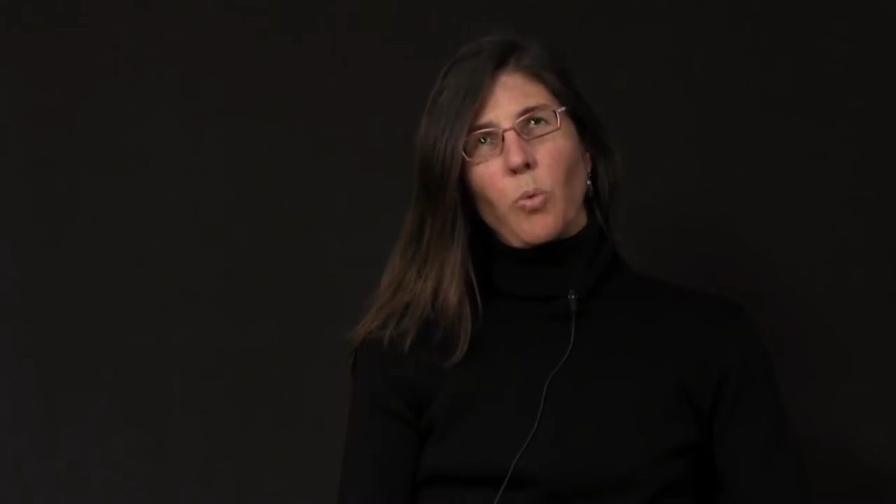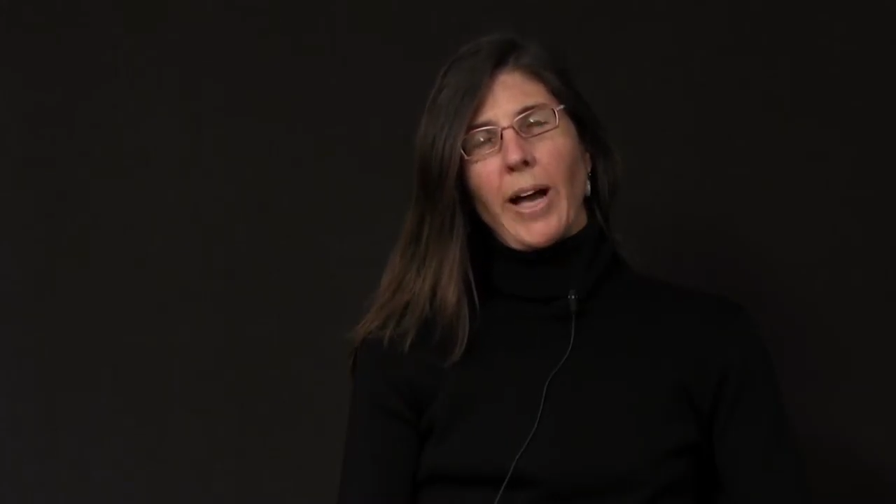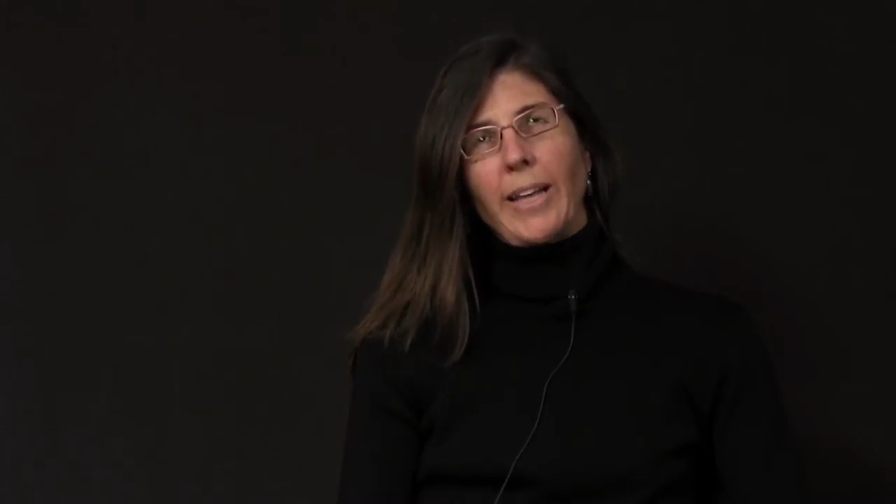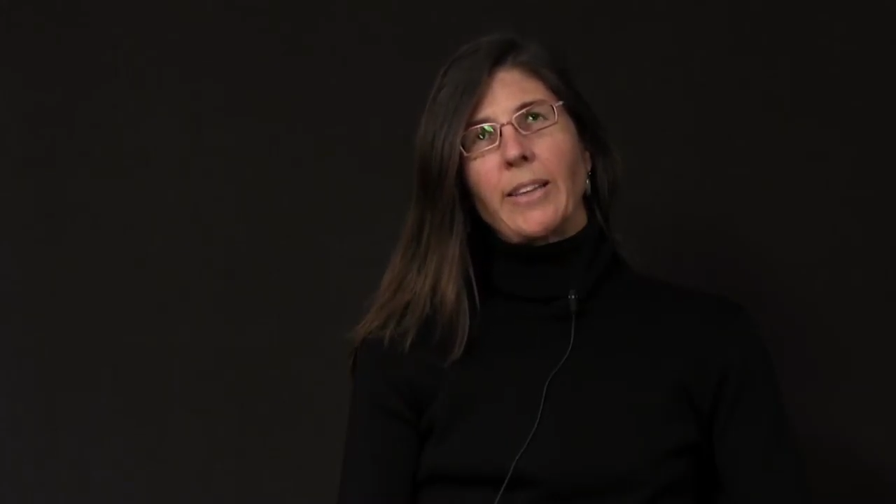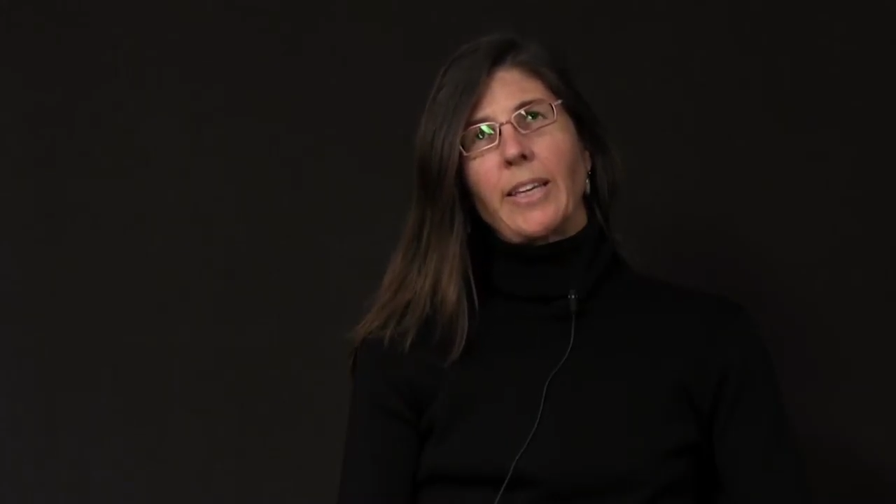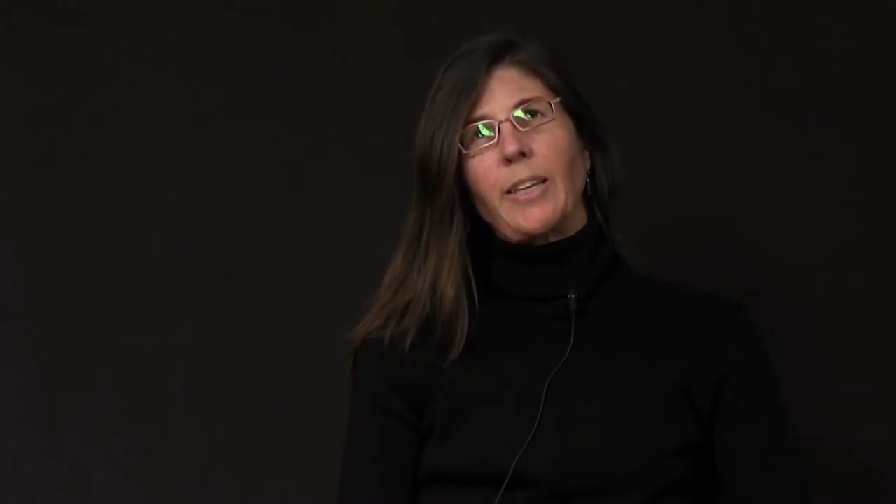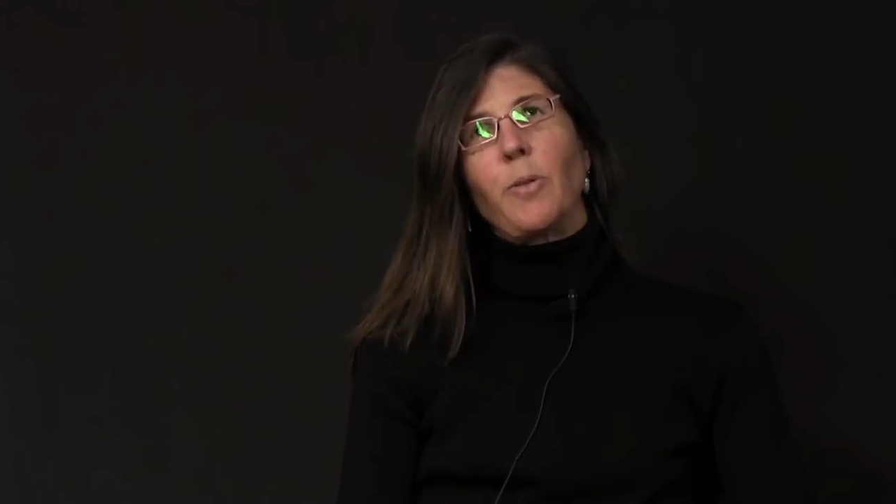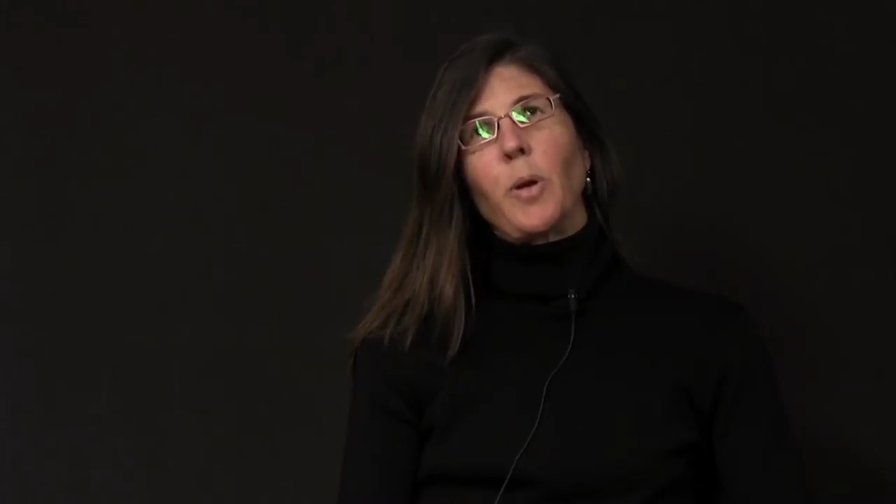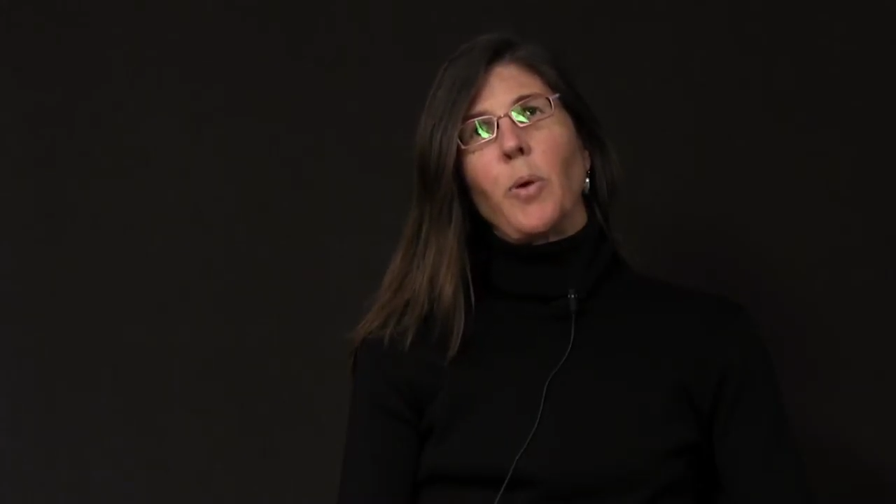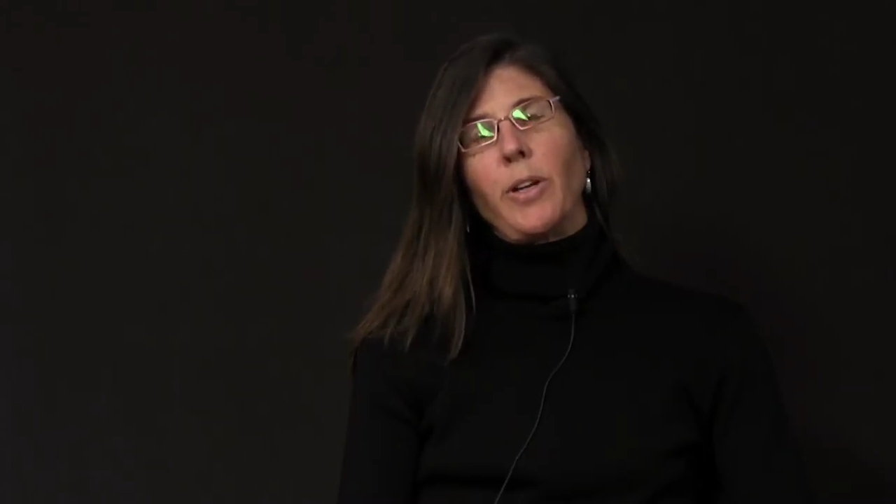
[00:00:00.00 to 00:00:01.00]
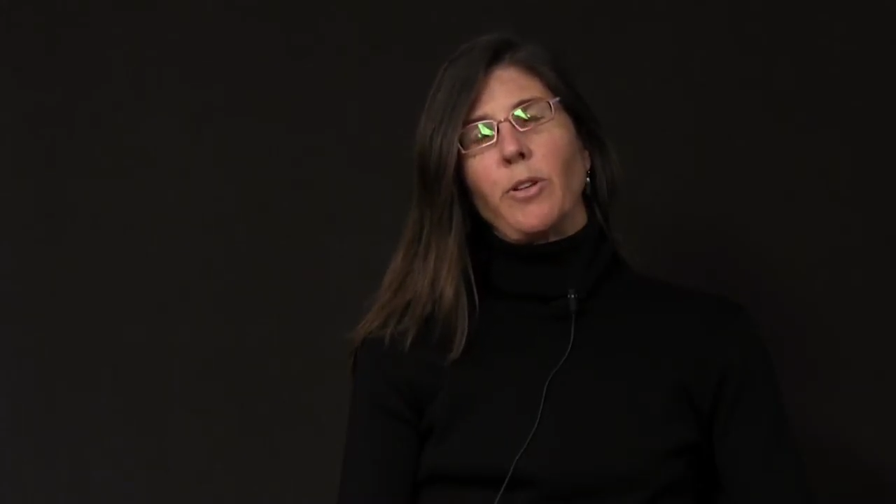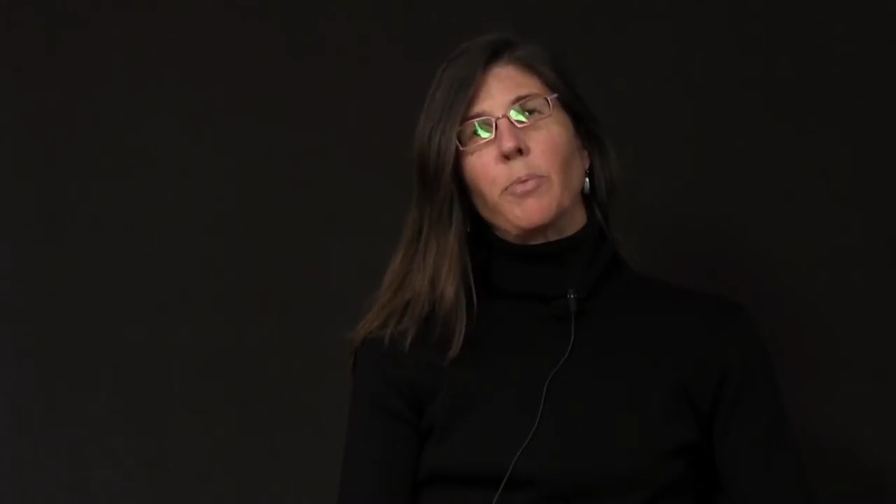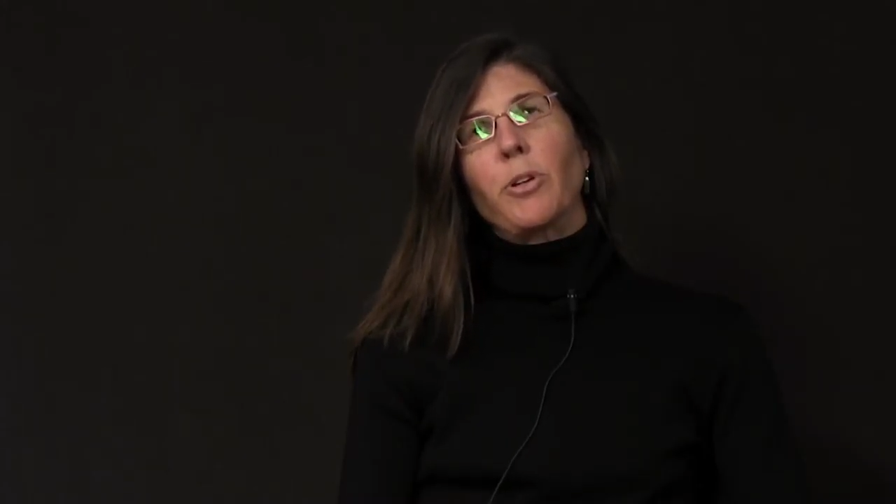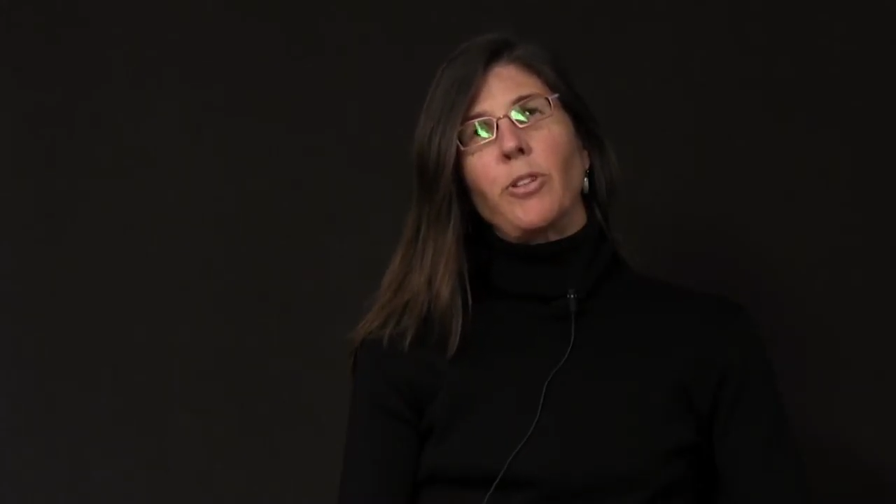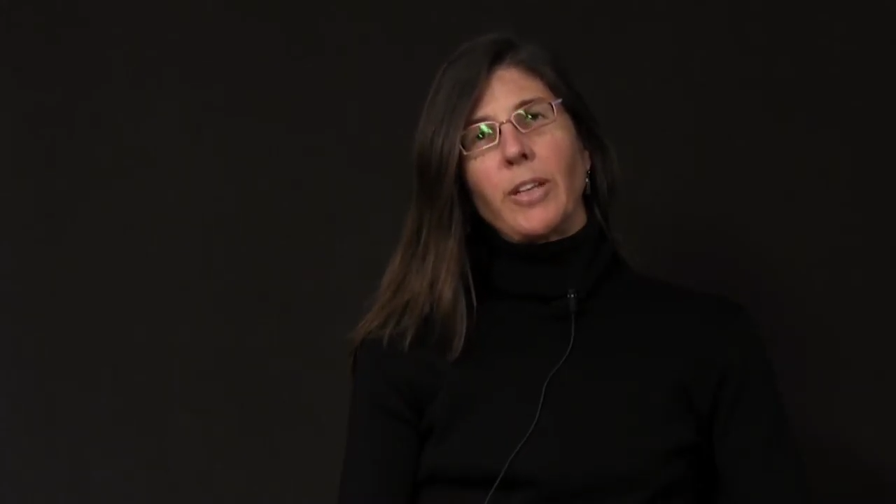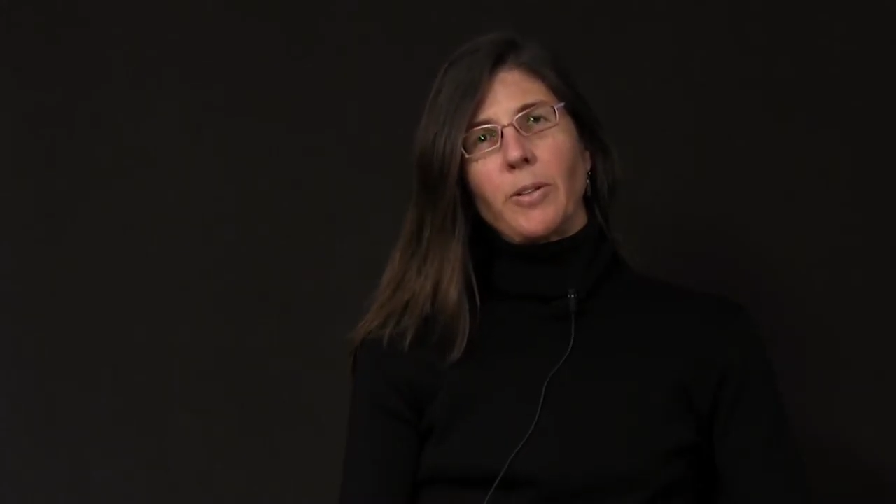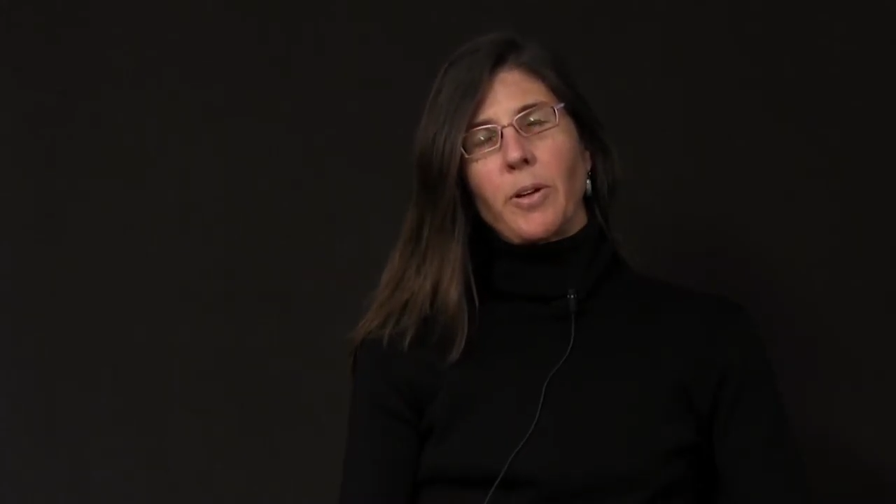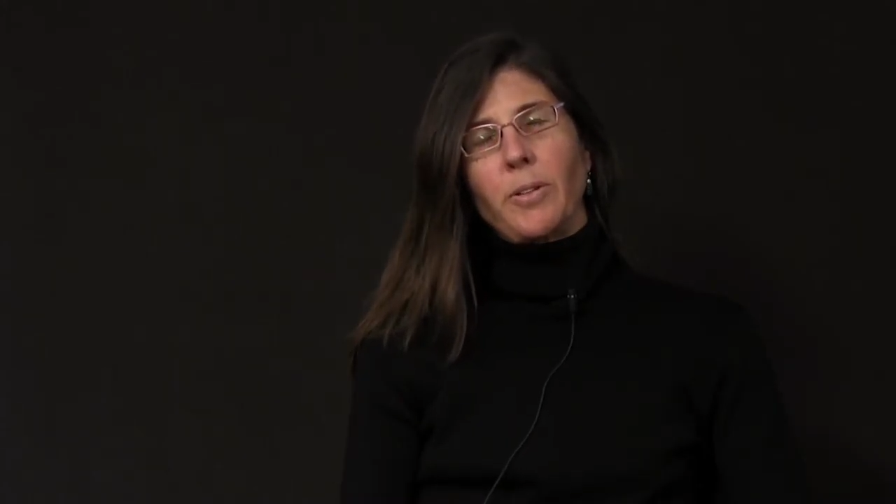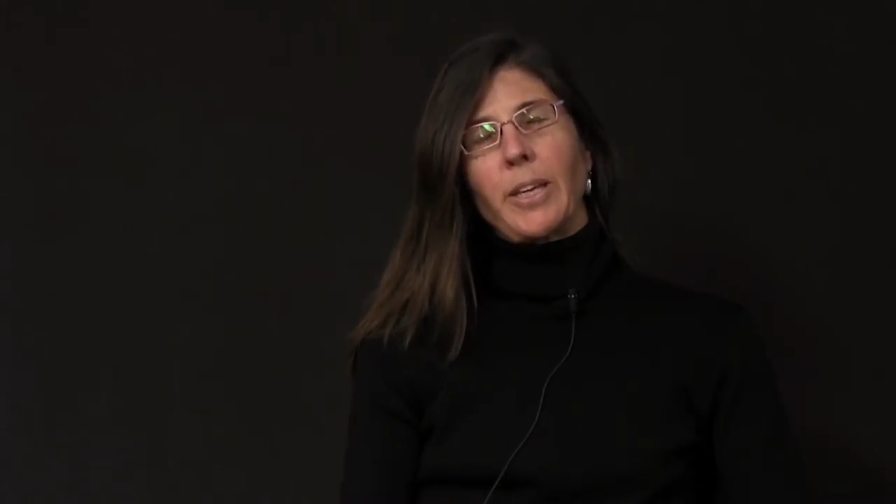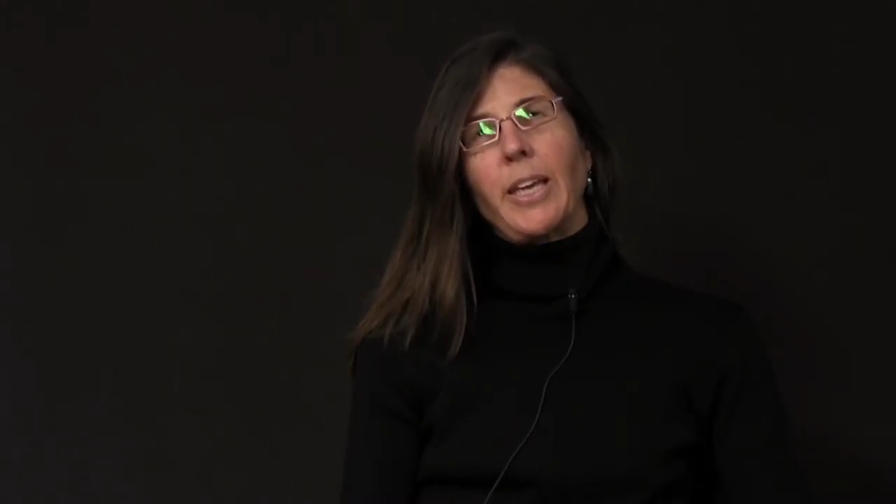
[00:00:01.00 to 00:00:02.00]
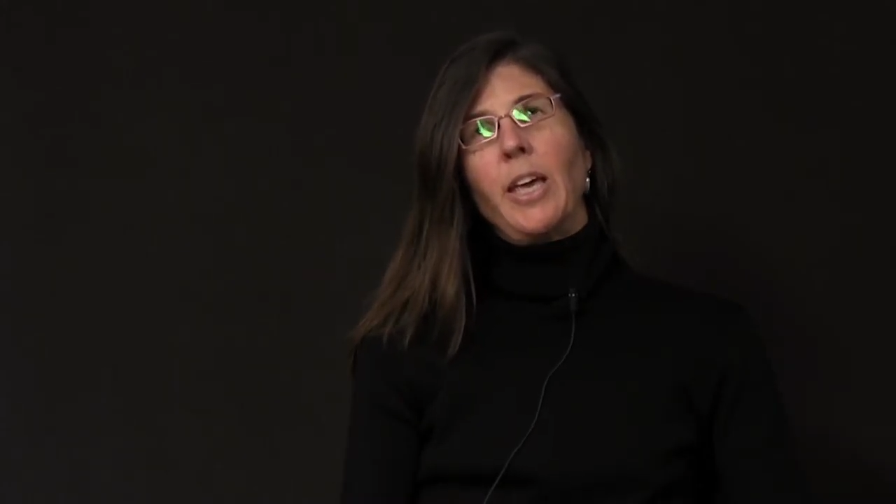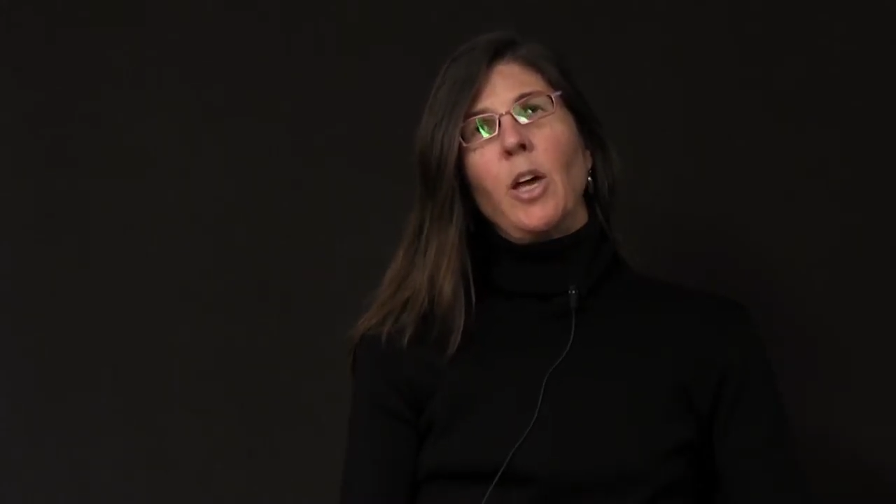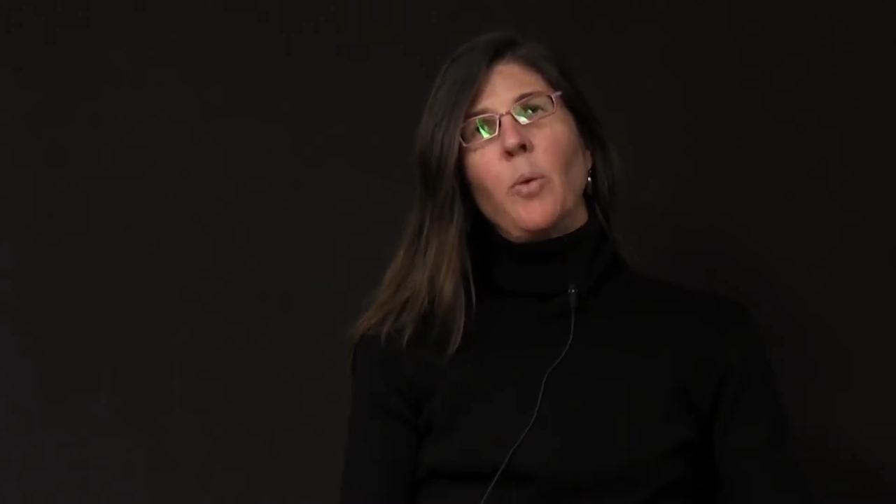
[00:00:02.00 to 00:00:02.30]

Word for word: widely if we wanted, particularly